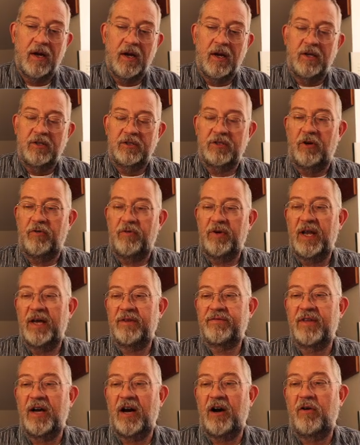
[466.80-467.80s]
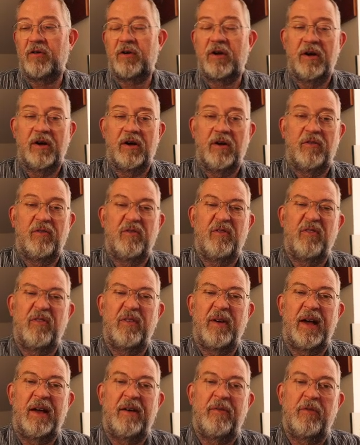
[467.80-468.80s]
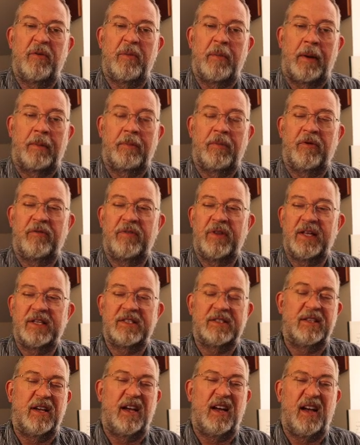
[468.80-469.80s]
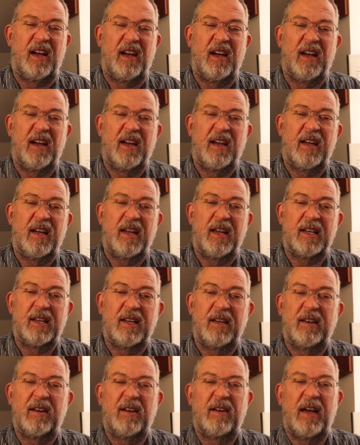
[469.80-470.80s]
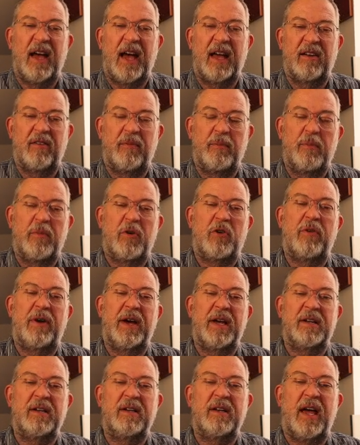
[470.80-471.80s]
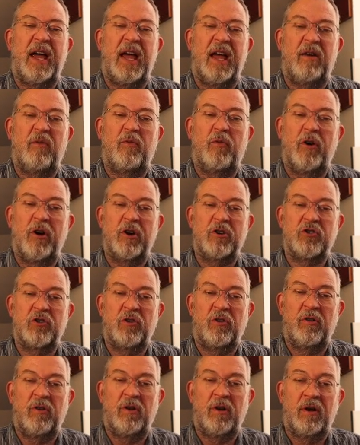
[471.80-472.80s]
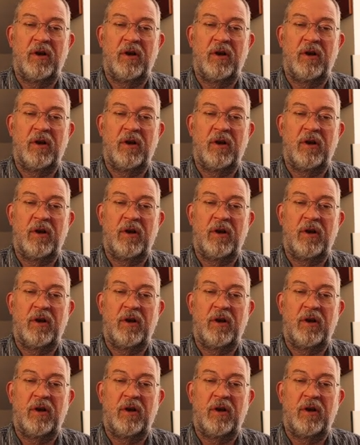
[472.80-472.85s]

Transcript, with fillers: So we left out, remember this uh, had a, um, created a virtual